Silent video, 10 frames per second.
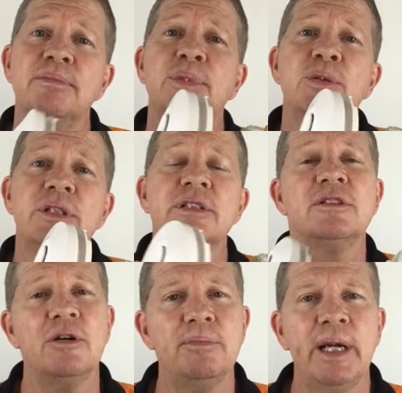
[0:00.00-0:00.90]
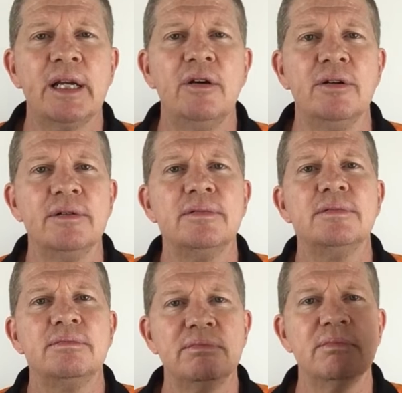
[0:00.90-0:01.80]
put this top back on.
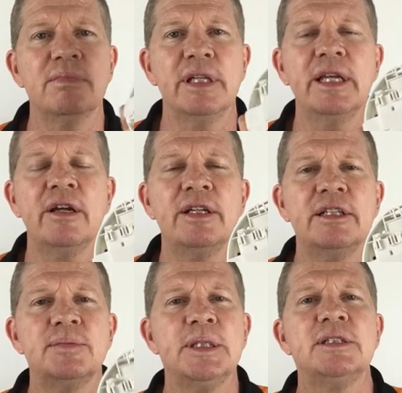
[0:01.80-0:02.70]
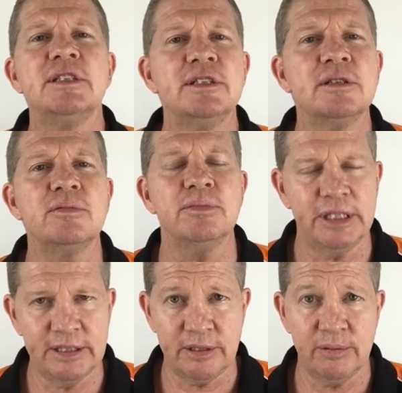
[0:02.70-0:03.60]
The only expense
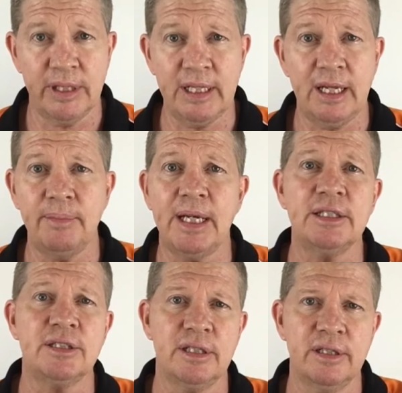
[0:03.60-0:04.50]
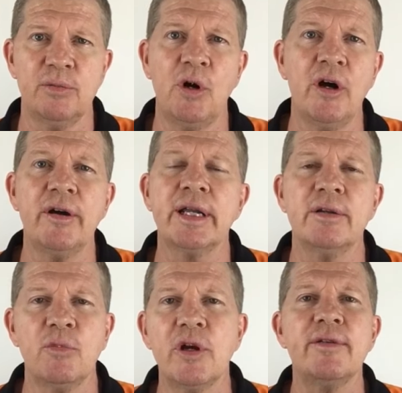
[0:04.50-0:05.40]
is the relay base and the wiring
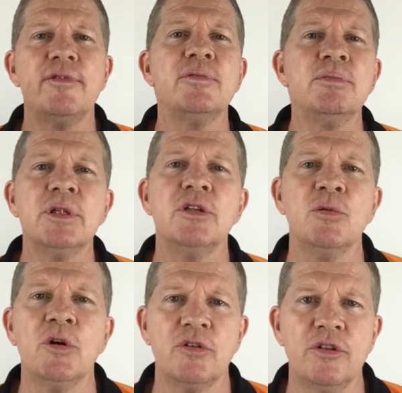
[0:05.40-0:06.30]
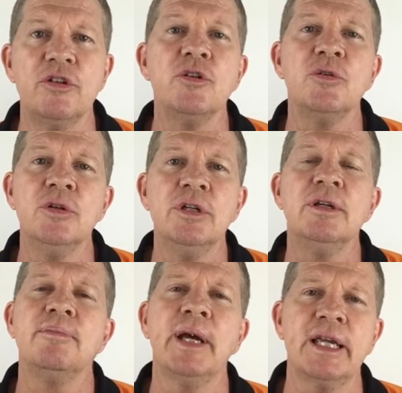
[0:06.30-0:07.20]
and whatever you want to do,
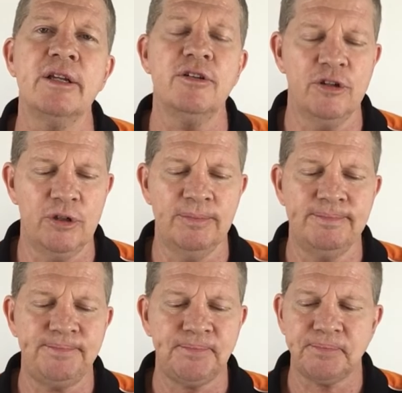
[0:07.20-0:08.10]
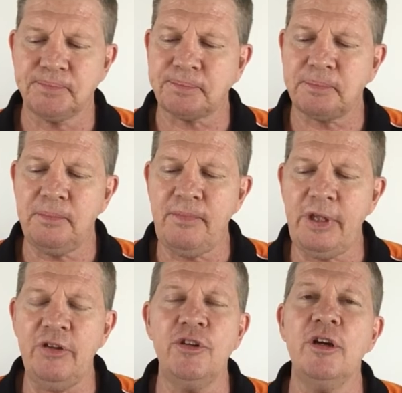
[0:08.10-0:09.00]
make it do.
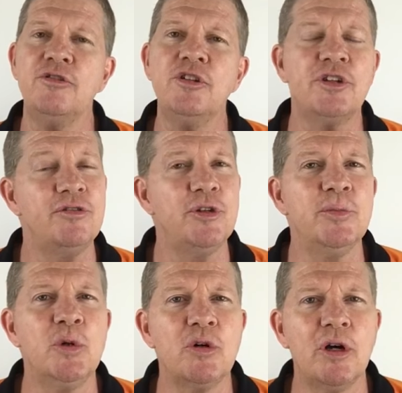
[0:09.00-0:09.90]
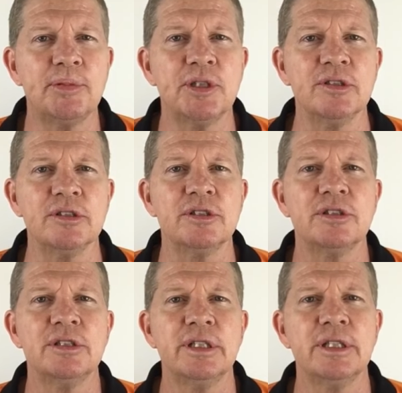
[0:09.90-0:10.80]
So it just gives you more
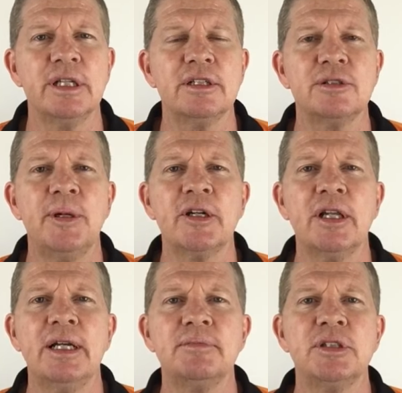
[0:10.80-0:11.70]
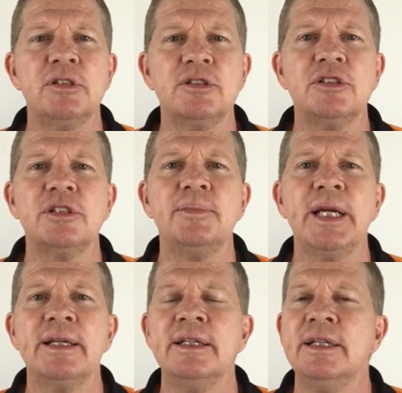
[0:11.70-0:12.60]
options. You know, smoke alarms are not just
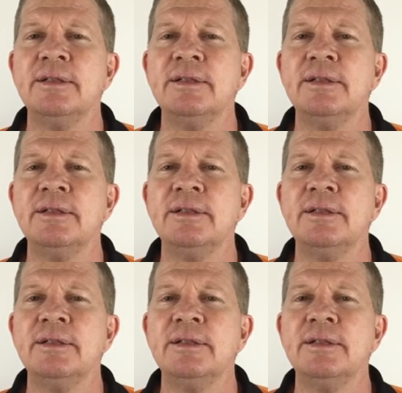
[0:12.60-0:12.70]
about